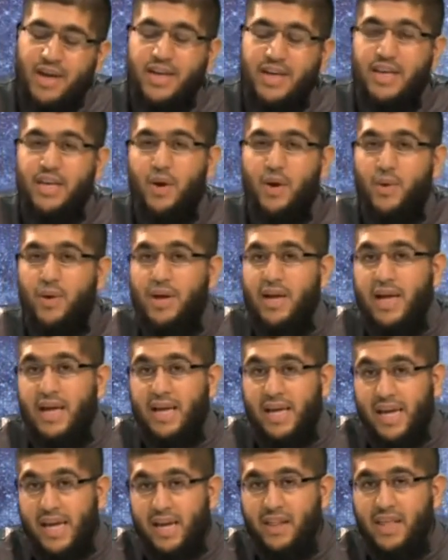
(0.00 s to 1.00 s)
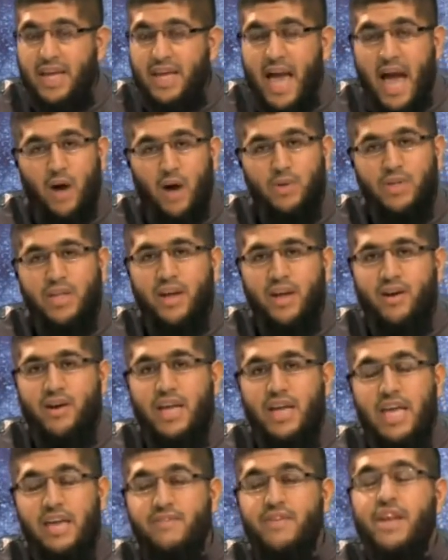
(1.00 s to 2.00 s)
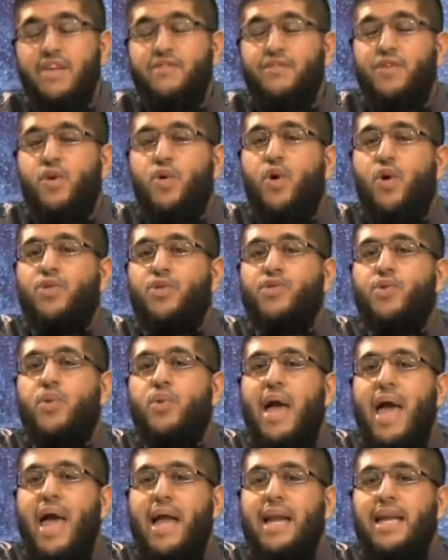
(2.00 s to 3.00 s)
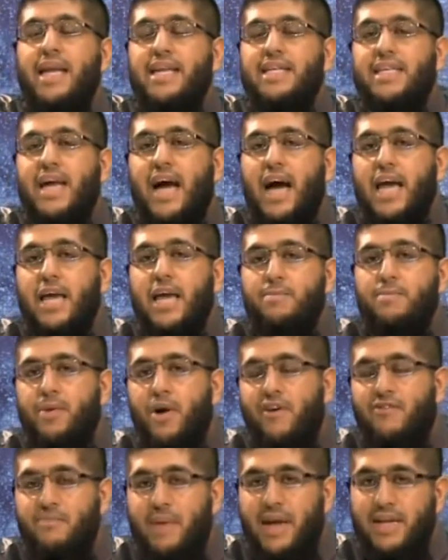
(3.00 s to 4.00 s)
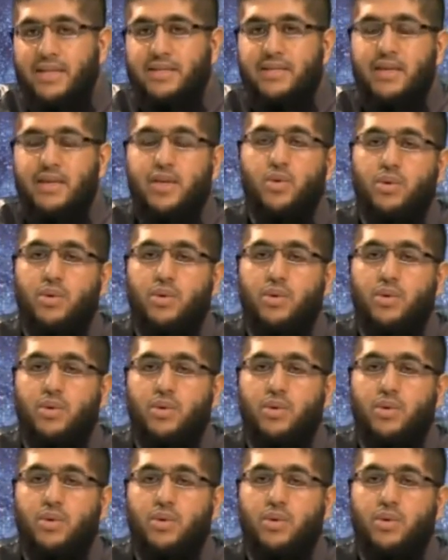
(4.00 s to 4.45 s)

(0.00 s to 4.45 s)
healing out there, even if you go through any type of medicine,